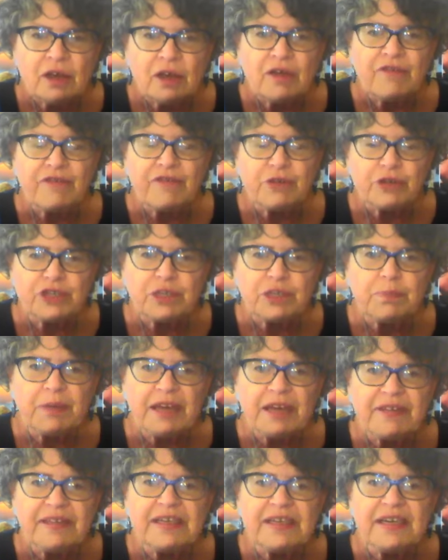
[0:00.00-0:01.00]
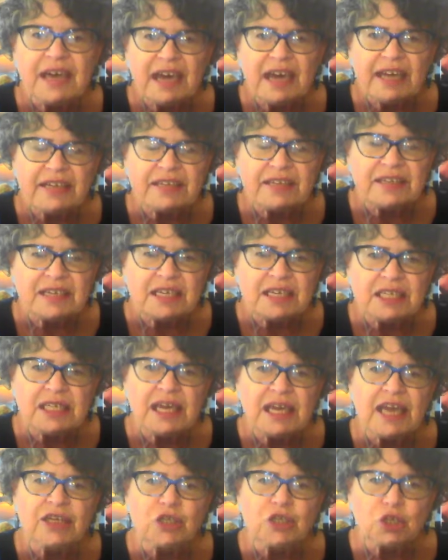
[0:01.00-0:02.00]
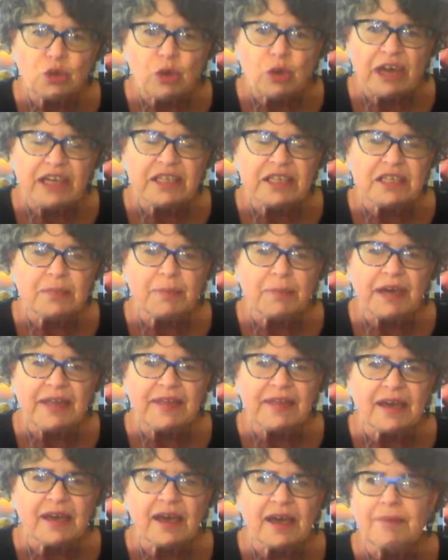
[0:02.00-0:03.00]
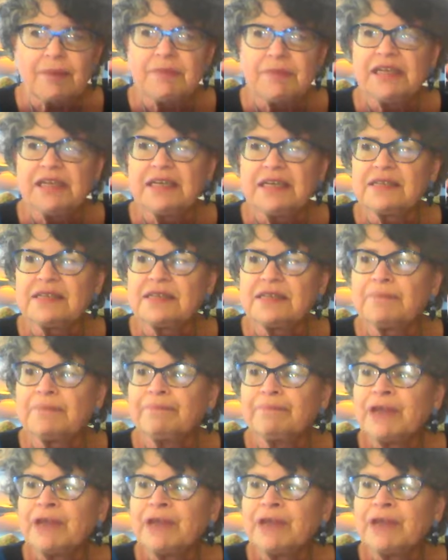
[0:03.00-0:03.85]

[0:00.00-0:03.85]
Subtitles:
first by the Nazis and twice by the communists,